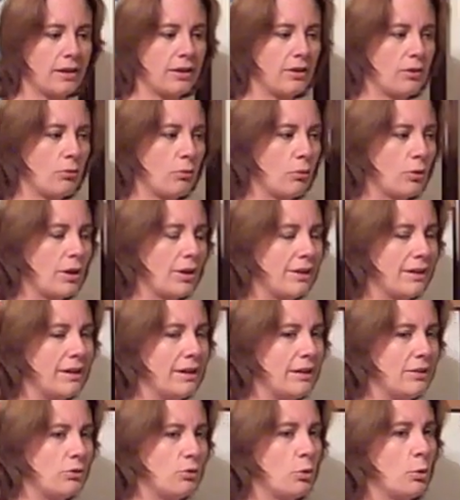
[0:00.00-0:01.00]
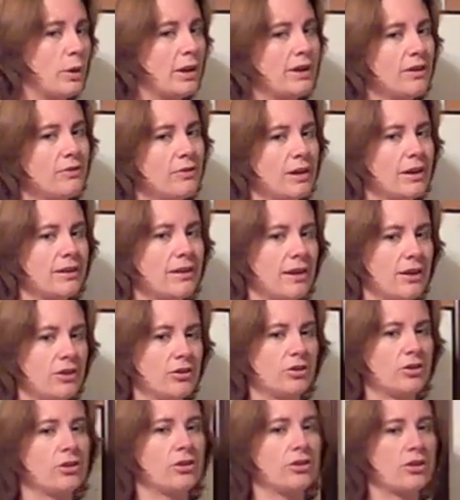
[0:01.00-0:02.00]
can really ruin a
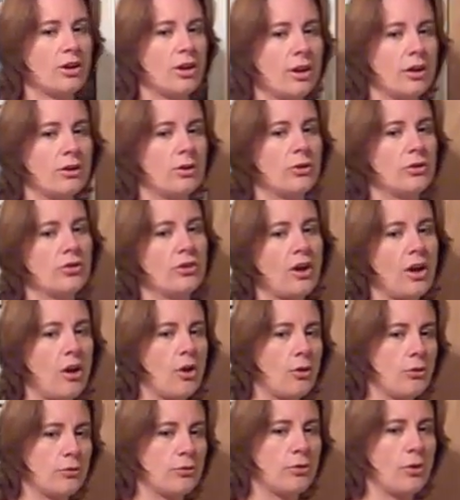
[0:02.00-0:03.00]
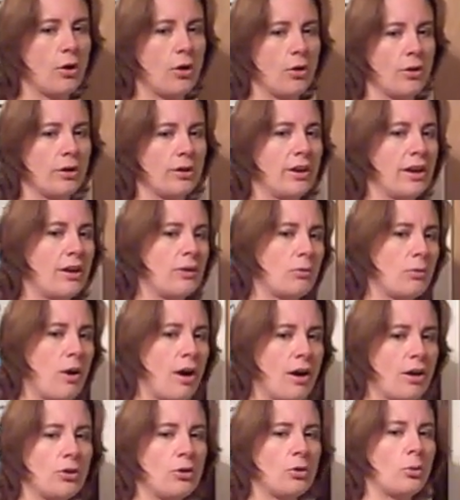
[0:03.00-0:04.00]
vacation to cut yourself on a
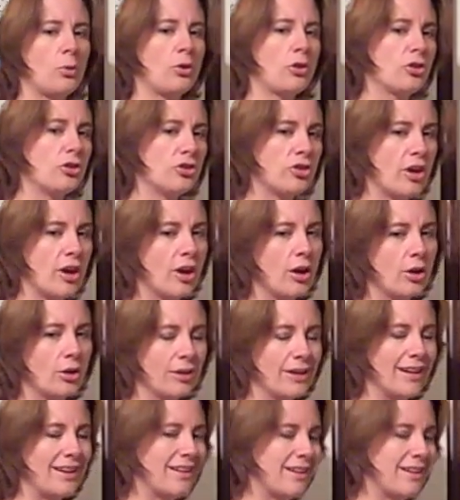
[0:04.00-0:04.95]
rock or a shell and